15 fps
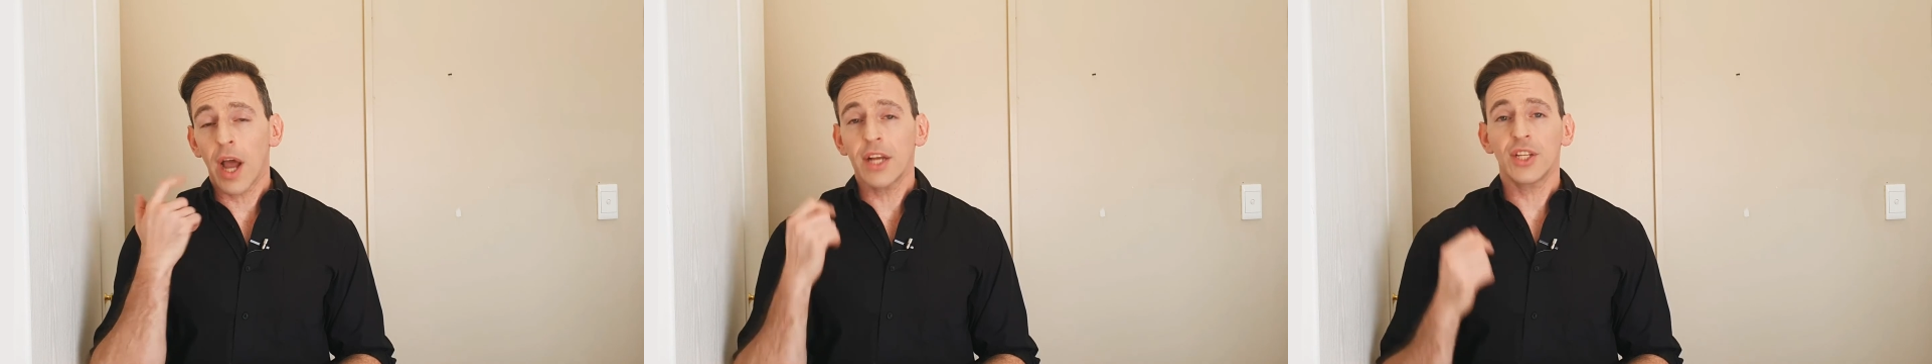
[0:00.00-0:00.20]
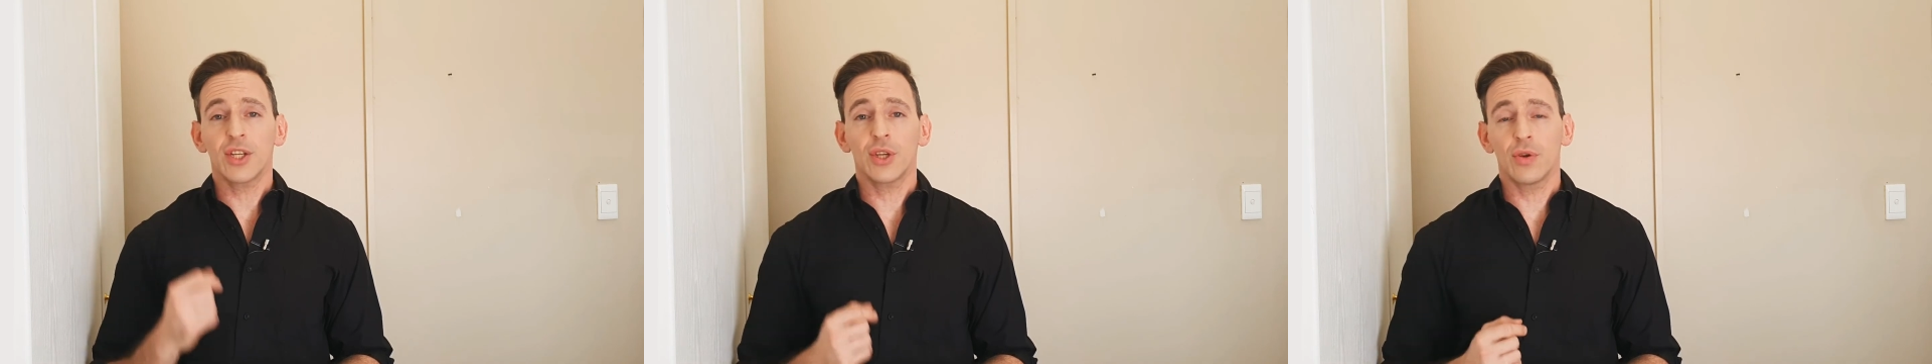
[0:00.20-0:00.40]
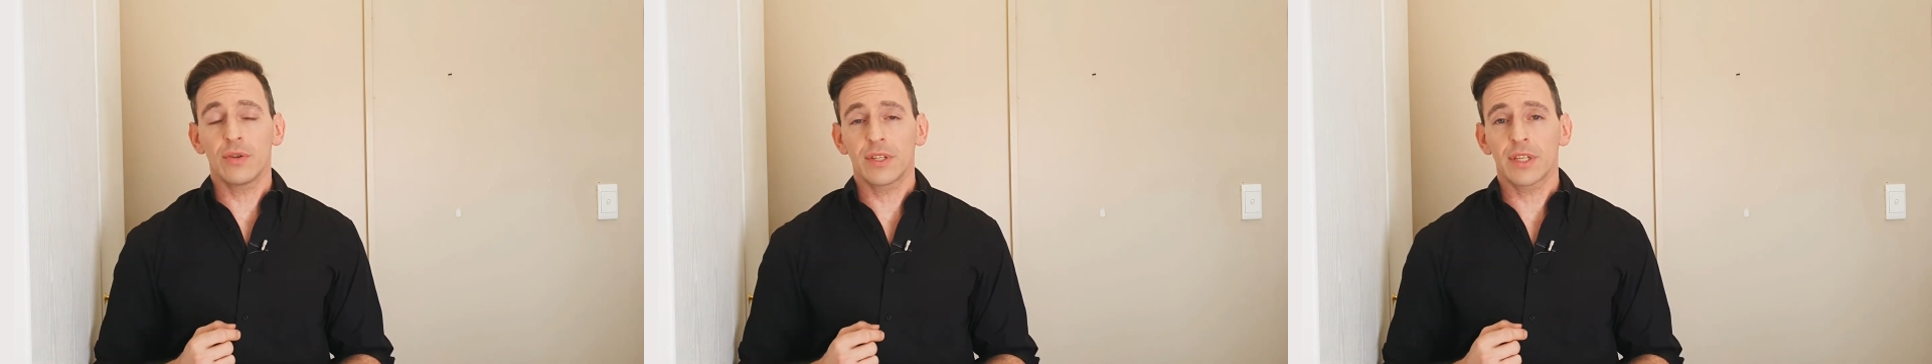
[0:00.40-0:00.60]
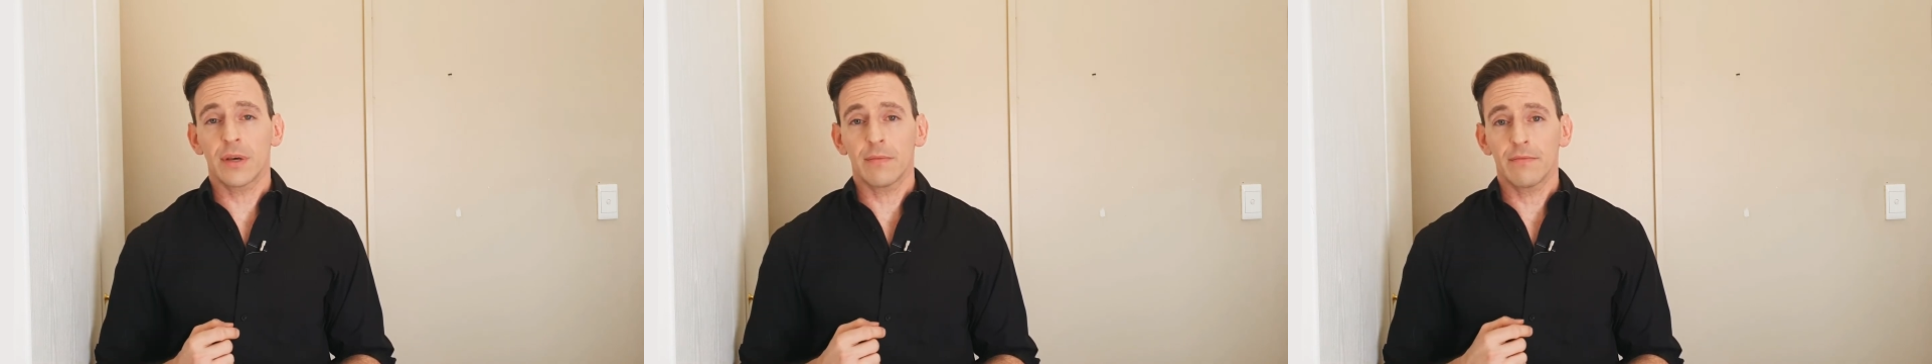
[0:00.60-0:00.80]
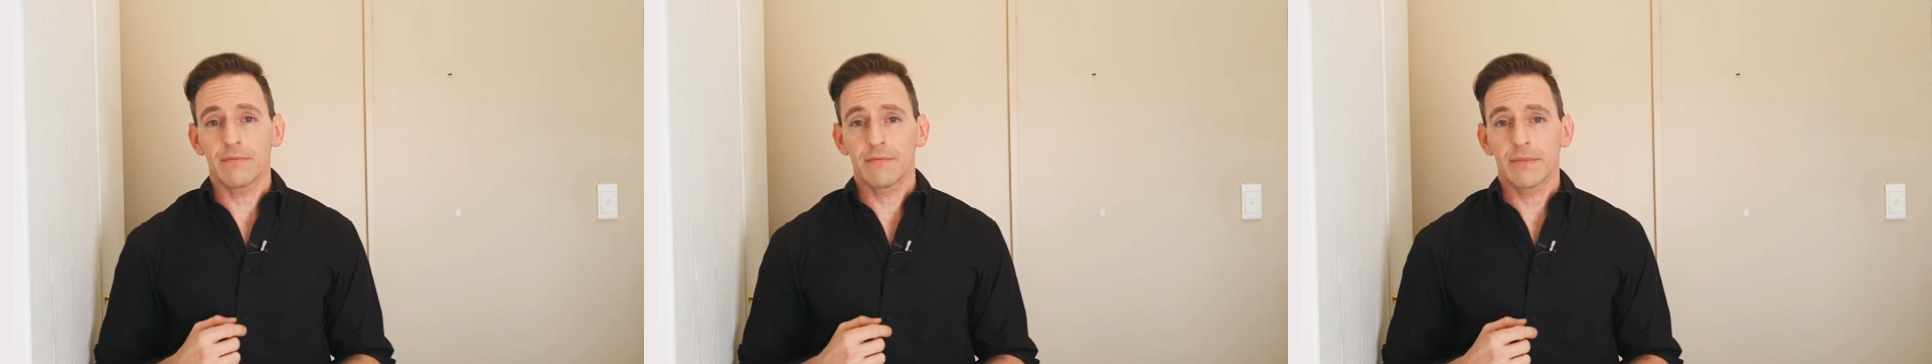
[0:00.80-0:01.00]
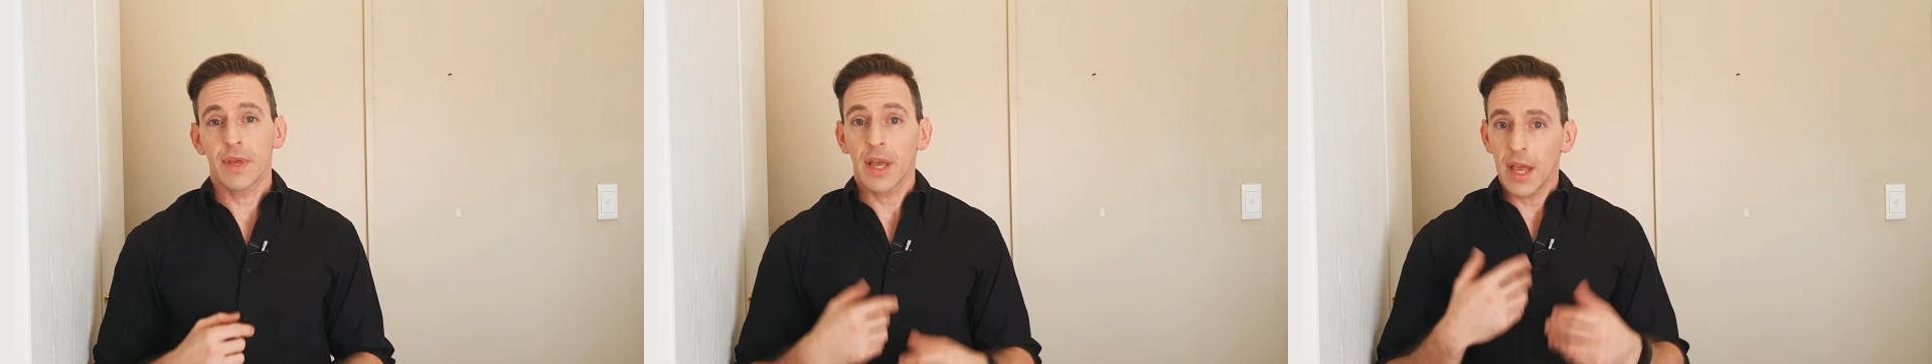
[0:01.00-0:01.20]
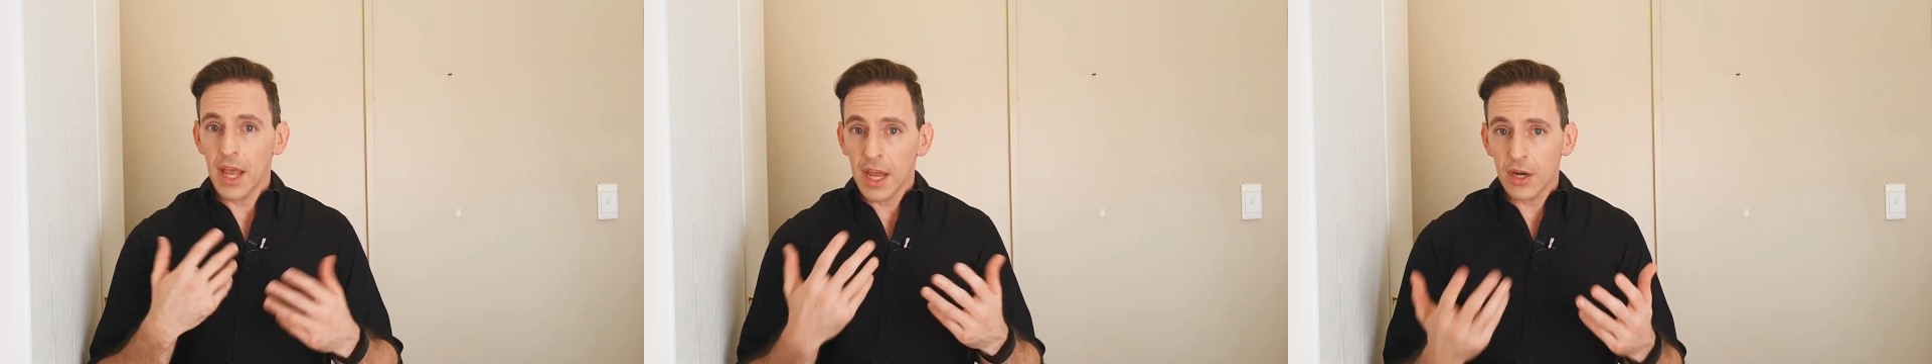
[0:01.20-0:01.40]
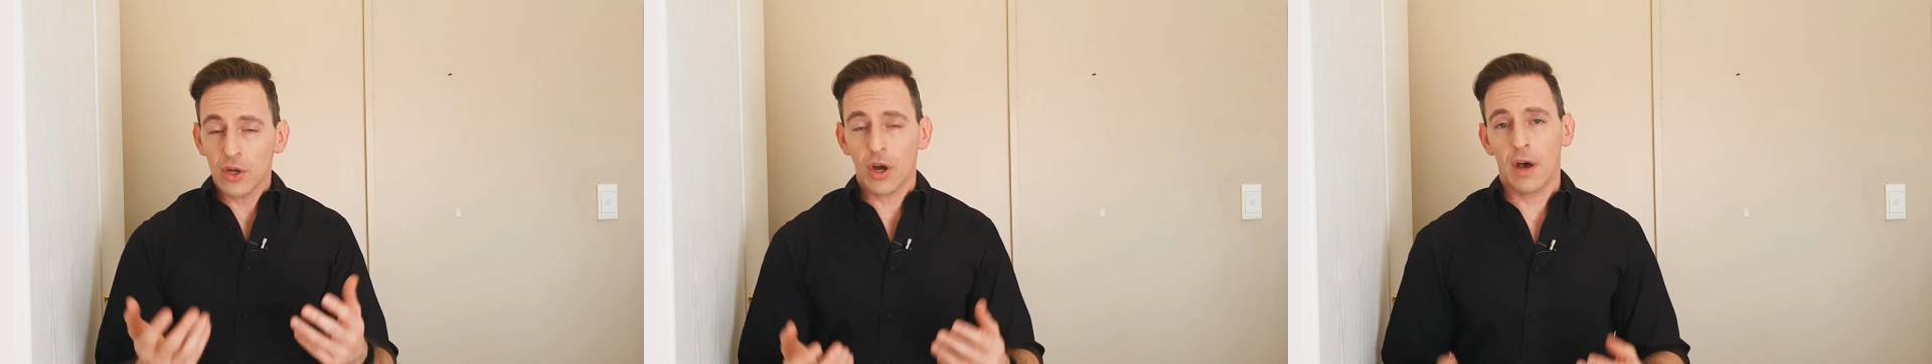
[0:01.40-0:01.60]
to use them
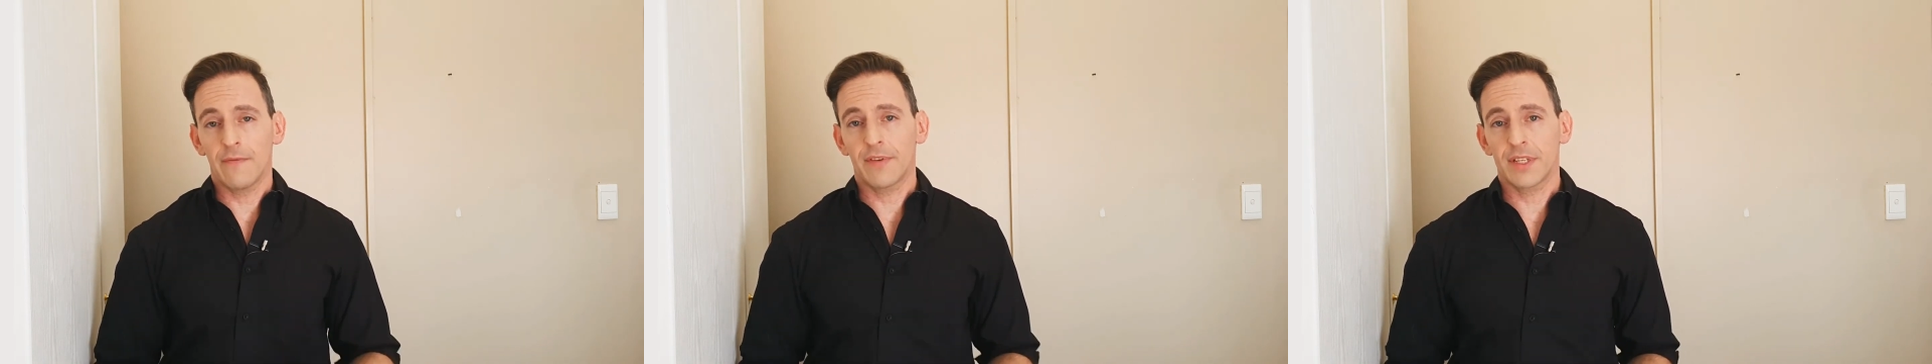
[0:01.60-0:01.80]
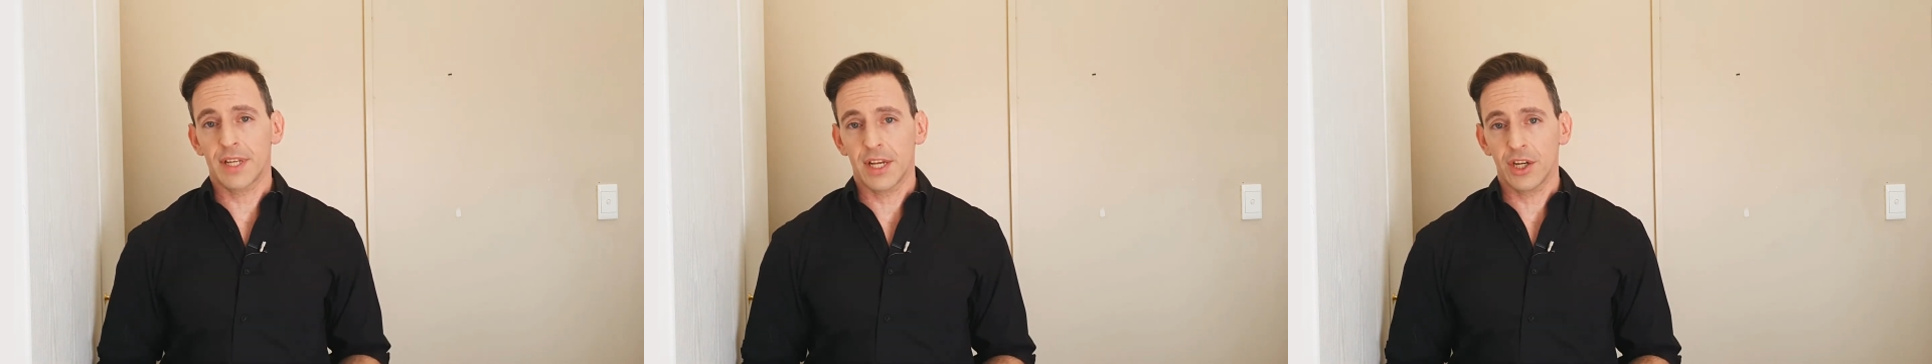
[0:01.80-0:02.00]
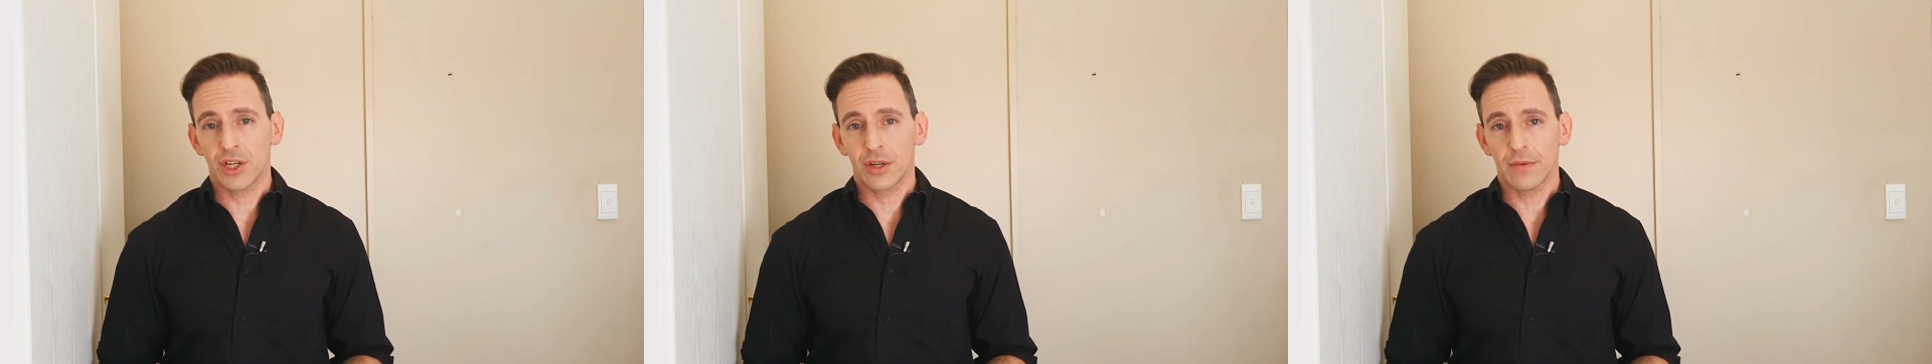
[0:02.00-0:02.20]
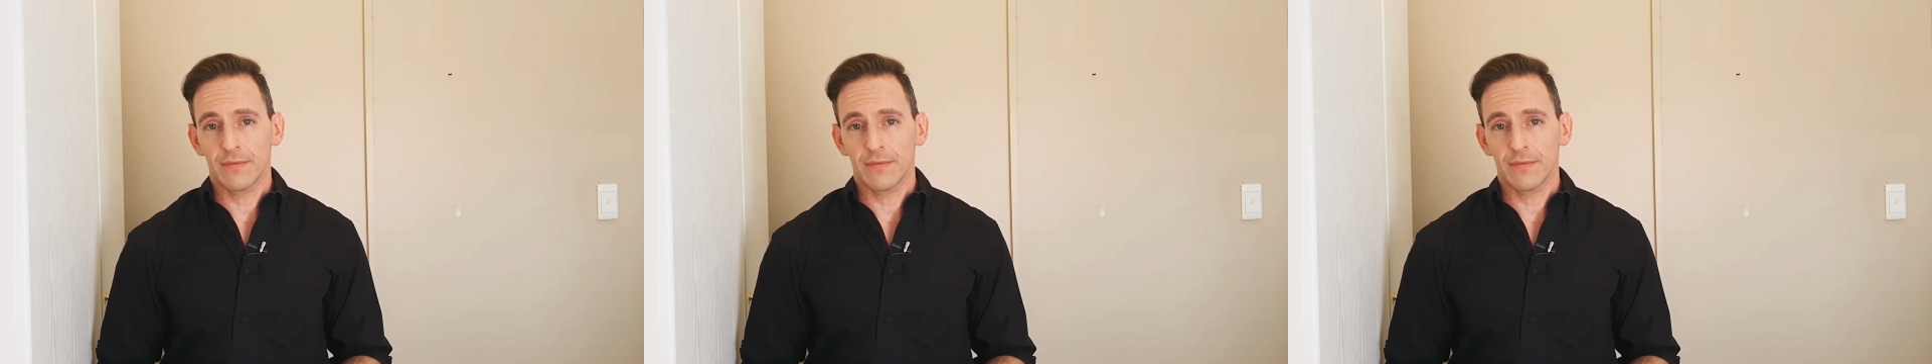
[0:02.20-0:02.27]
in conversation.